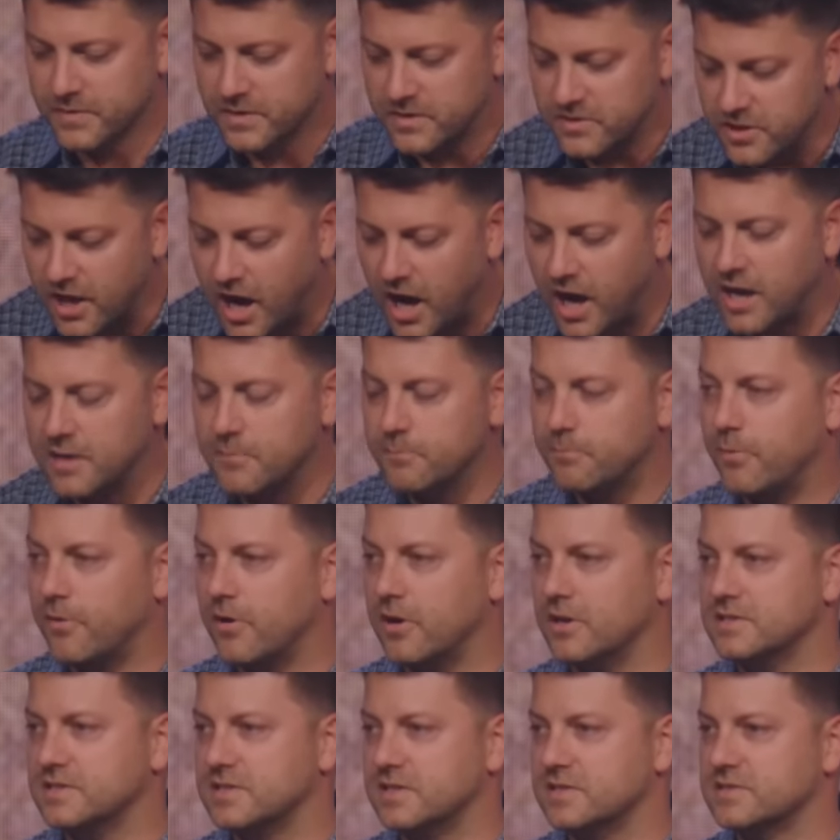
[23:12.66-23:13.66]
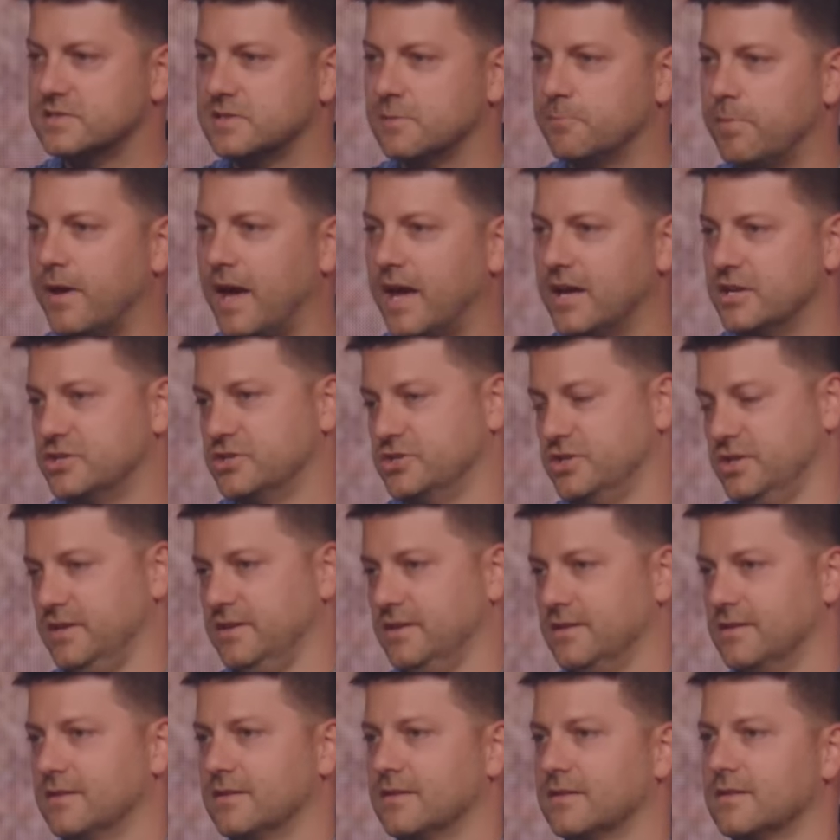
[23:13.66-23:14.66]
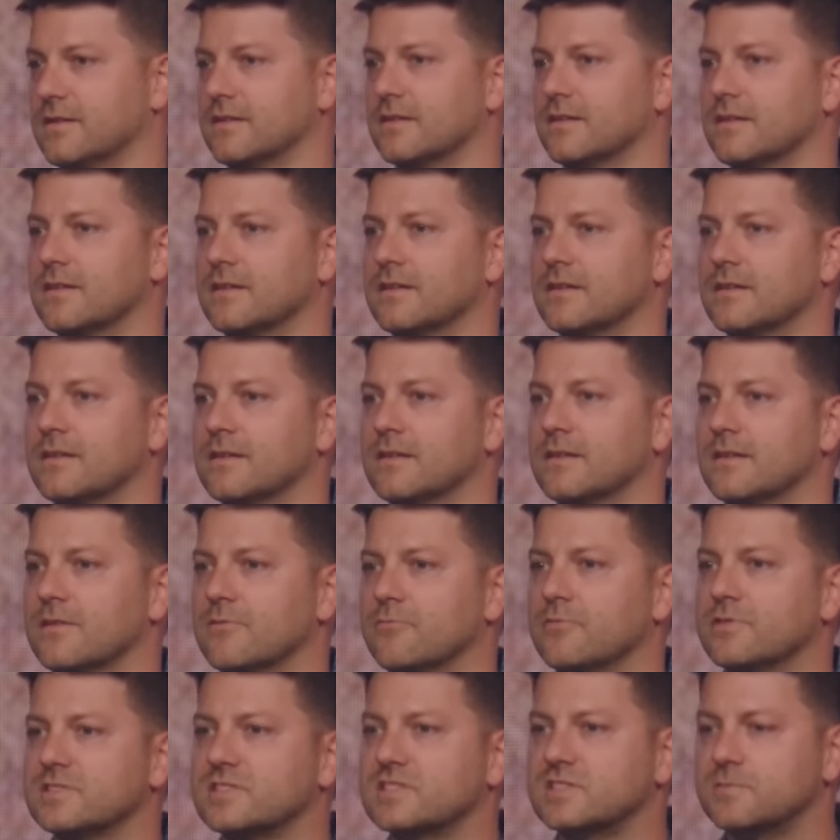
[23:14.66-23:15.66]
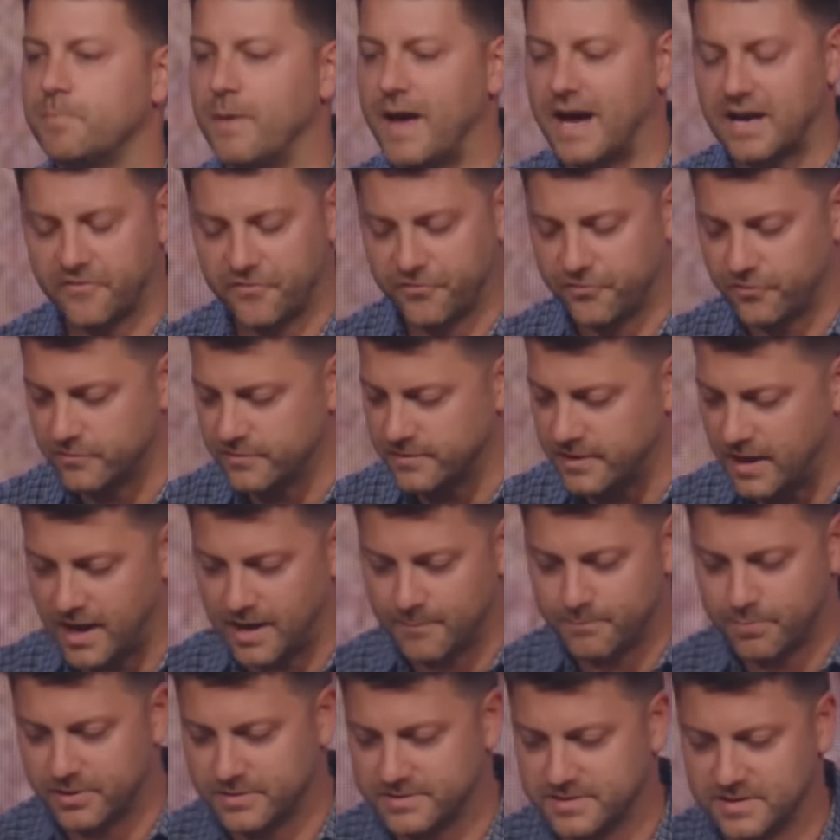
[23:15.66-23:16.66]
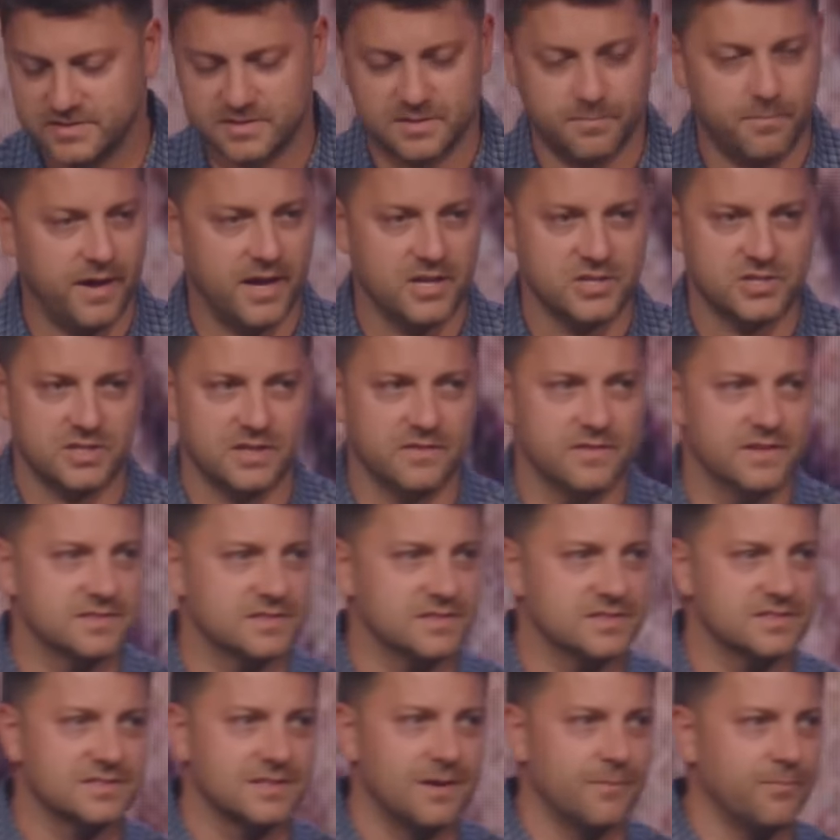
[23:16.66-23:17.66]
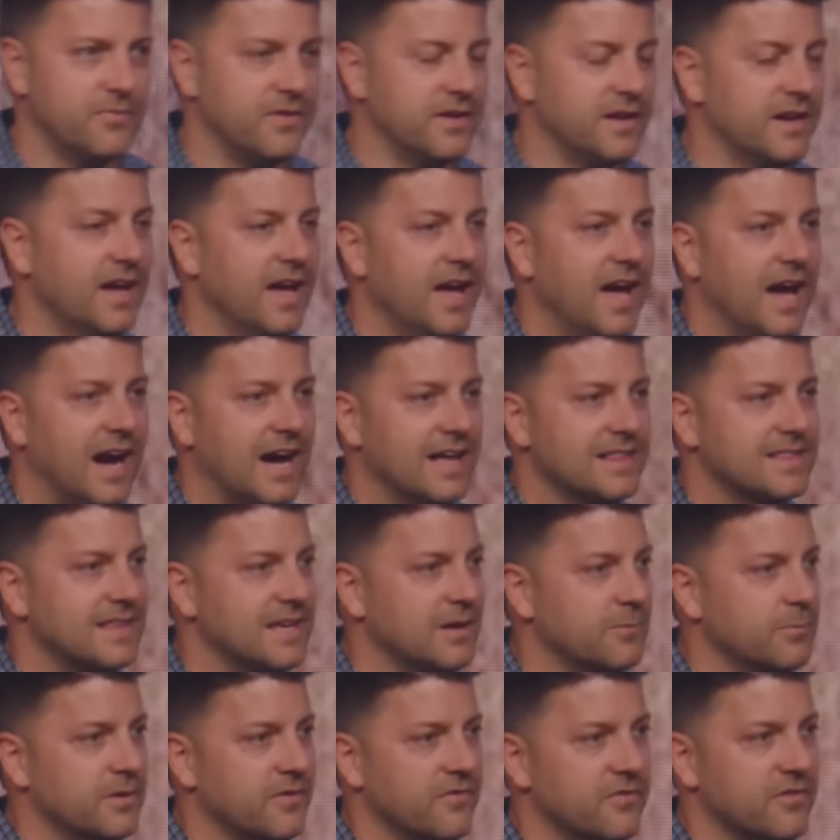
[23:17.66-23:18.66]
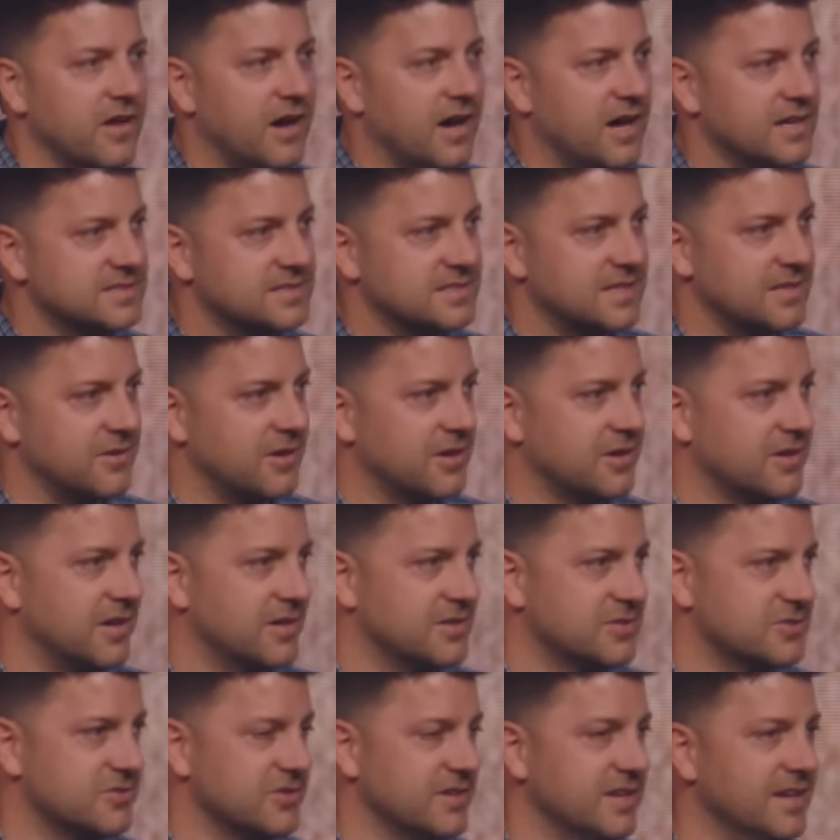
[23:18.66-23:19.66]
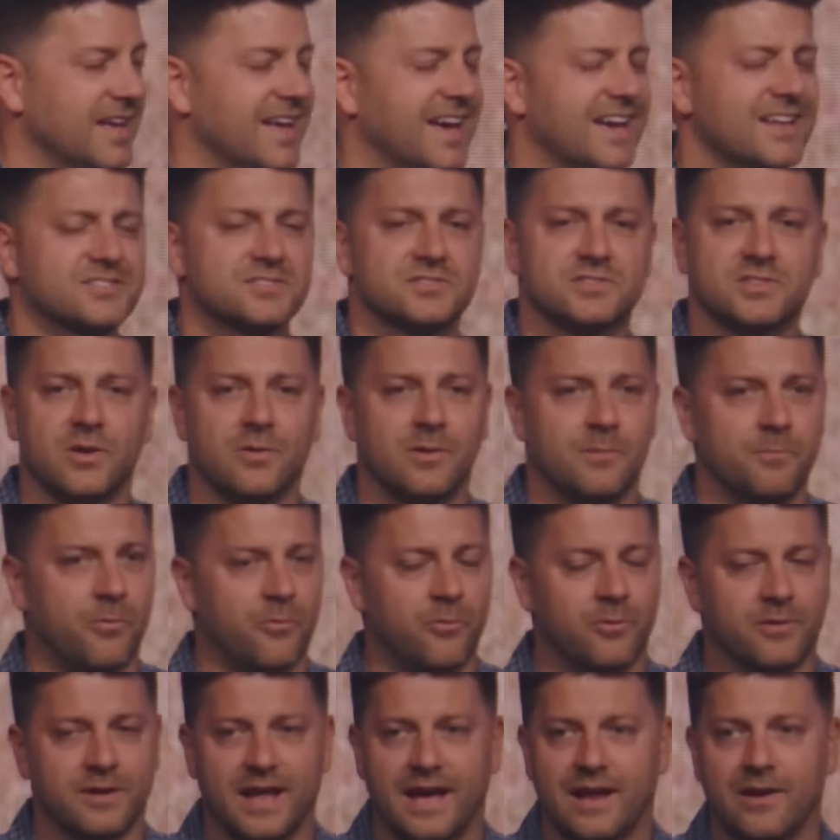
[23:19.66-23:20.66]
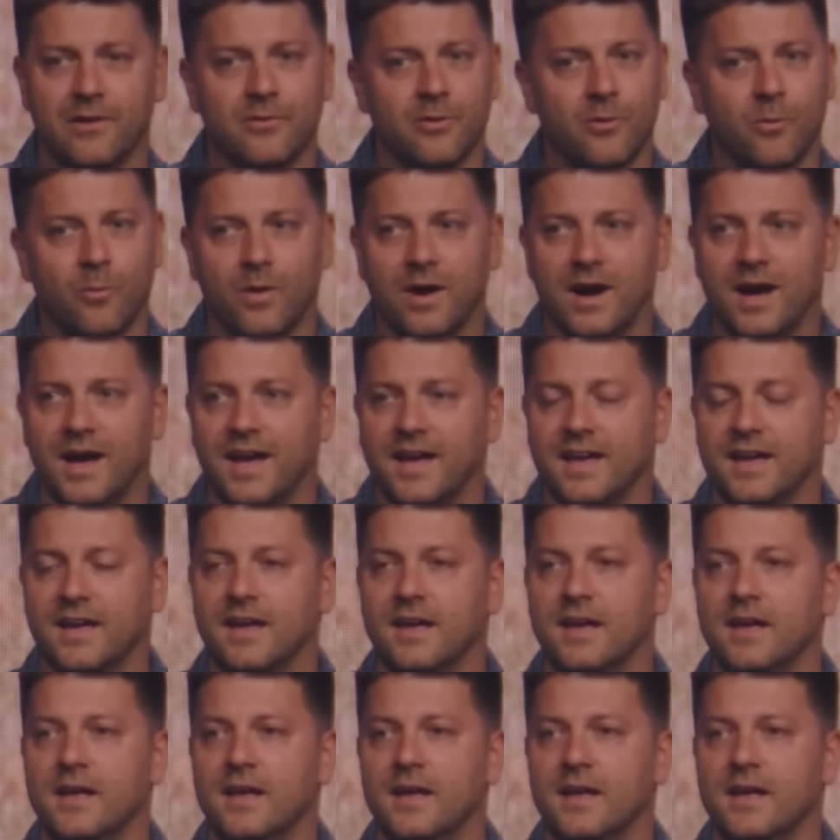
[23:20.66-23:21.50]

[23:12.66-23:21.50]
non participation. Respectful non participation. This is something I think we've lost in our country. It's so important. I don't know why